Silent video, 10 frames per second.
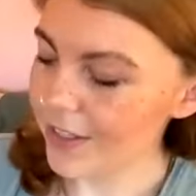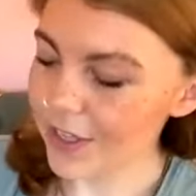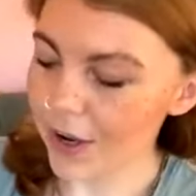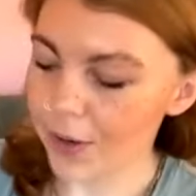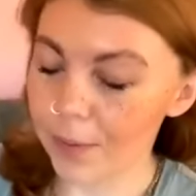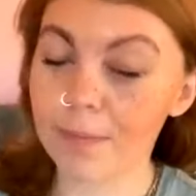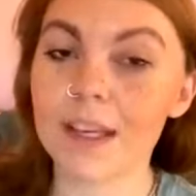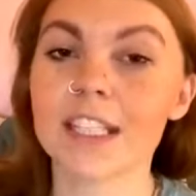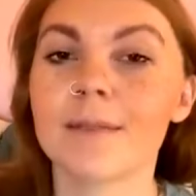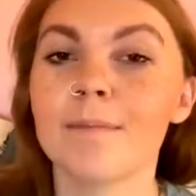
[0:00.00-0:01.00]
So
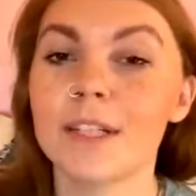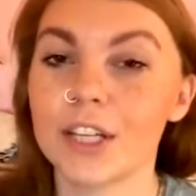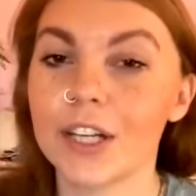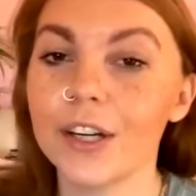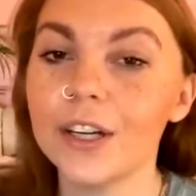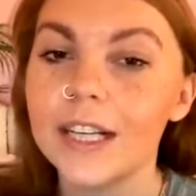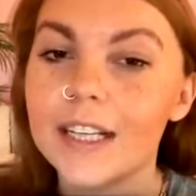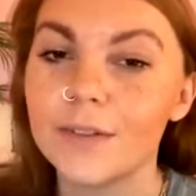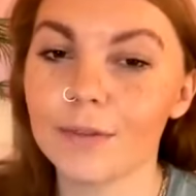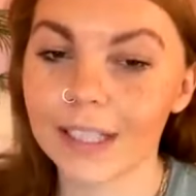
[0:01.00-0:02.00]
this material
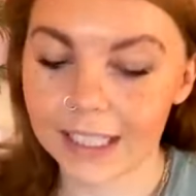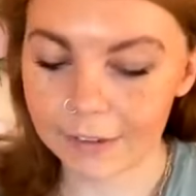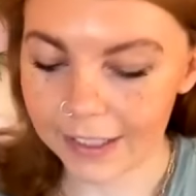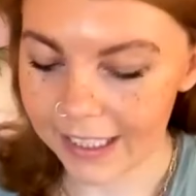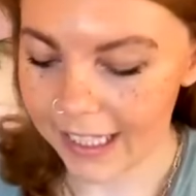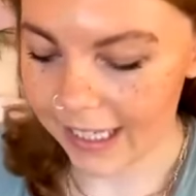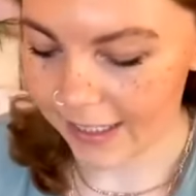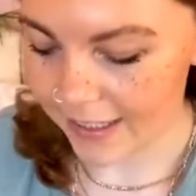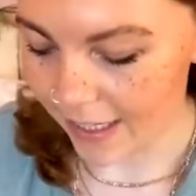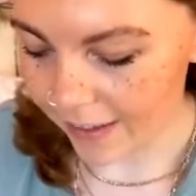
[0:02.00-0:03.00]
is really,
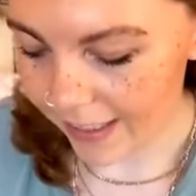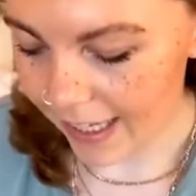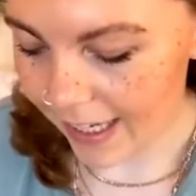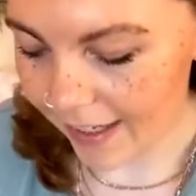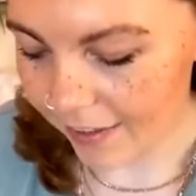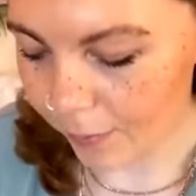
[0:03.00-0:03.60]
really delicate.